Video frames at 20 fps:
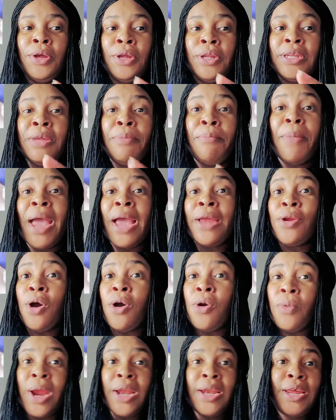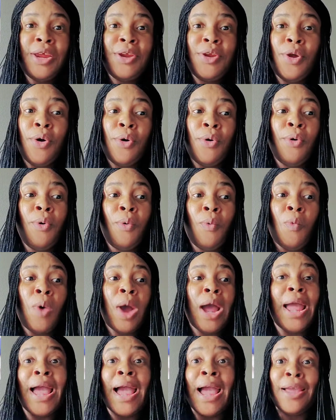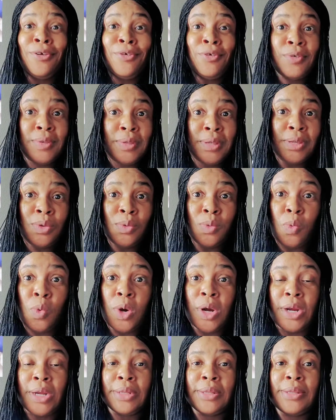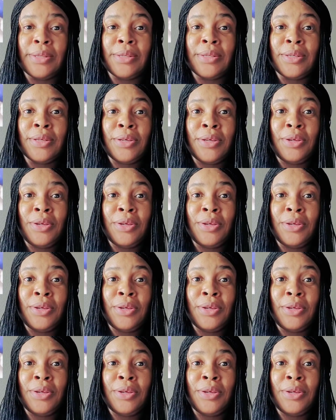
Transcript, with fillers: The men already know why I use these words.